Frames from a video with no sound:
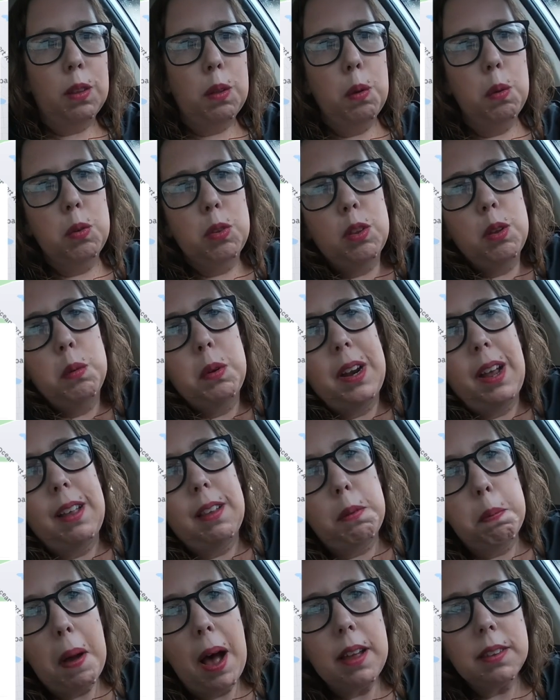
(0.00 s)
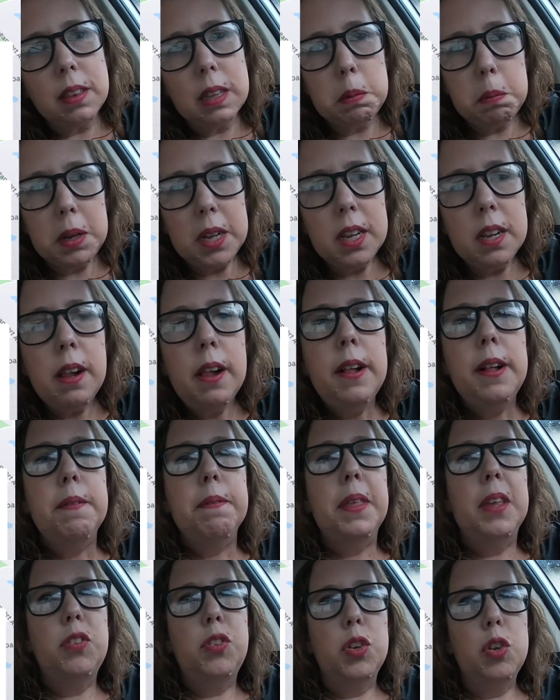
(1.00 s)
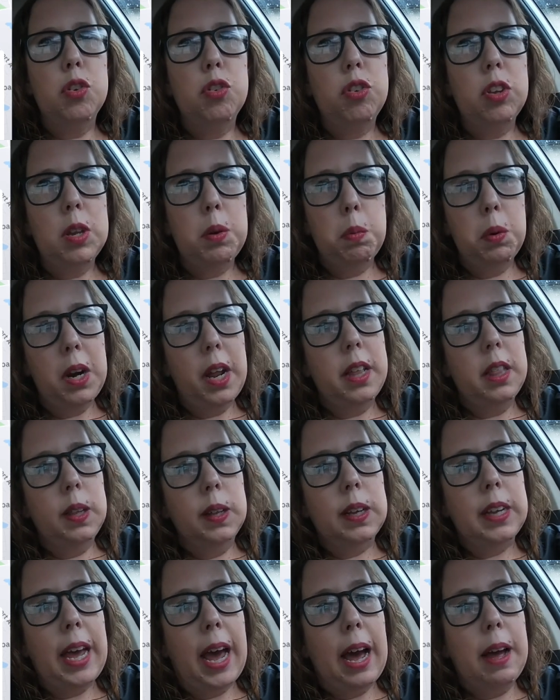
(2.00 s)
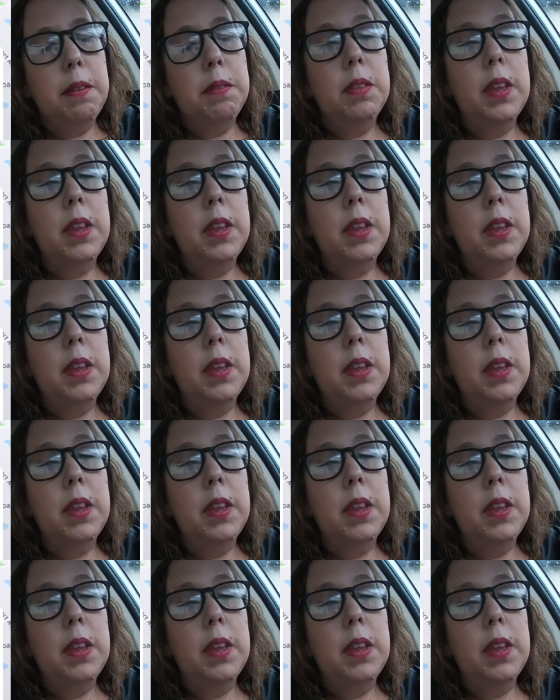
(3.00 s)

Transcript: close to it as possible, that's usually what I look at.